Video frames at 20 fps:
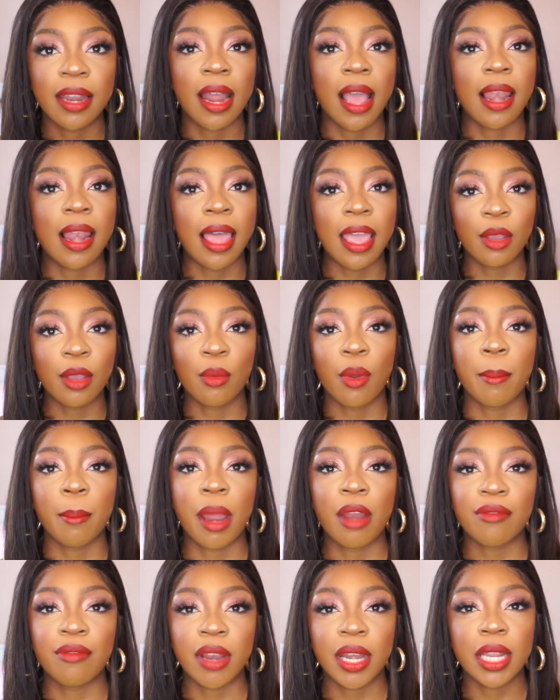I like when
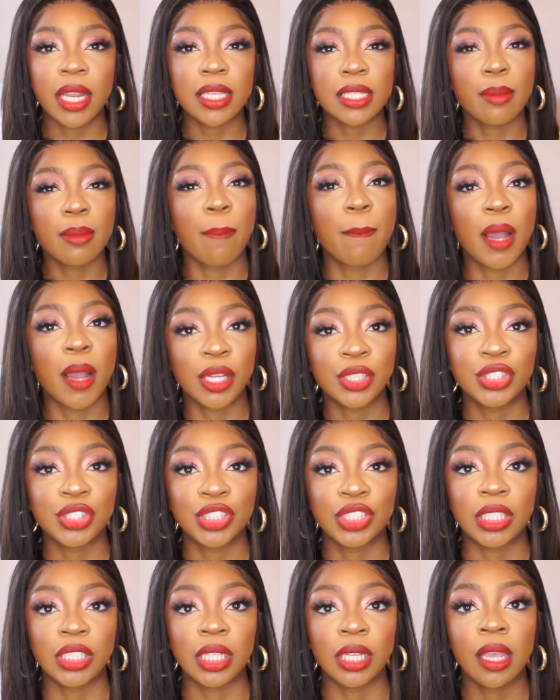my red is
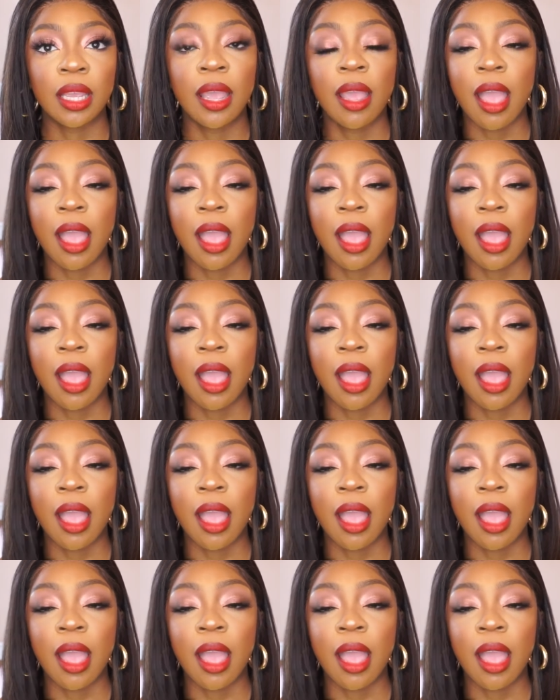punchy.